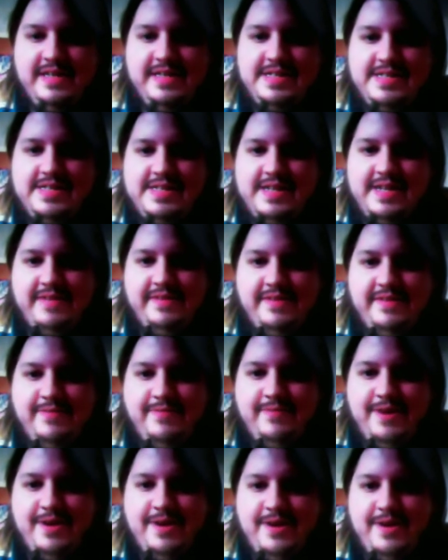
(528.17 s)
We're
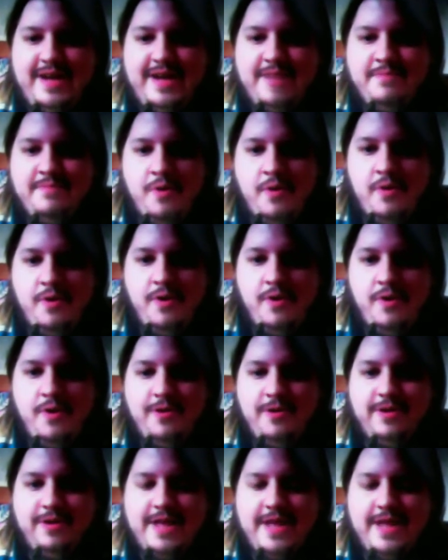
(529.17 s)
getting more and more
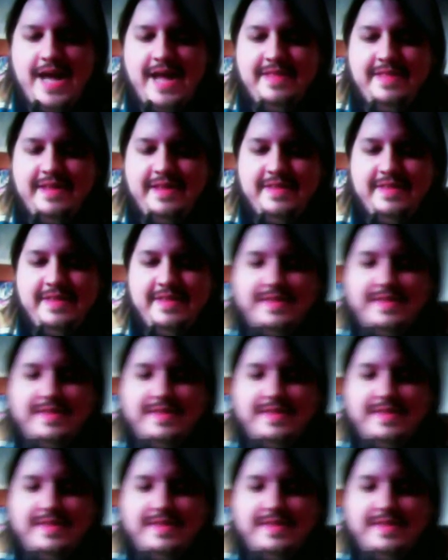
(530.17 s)
glad that they don't have a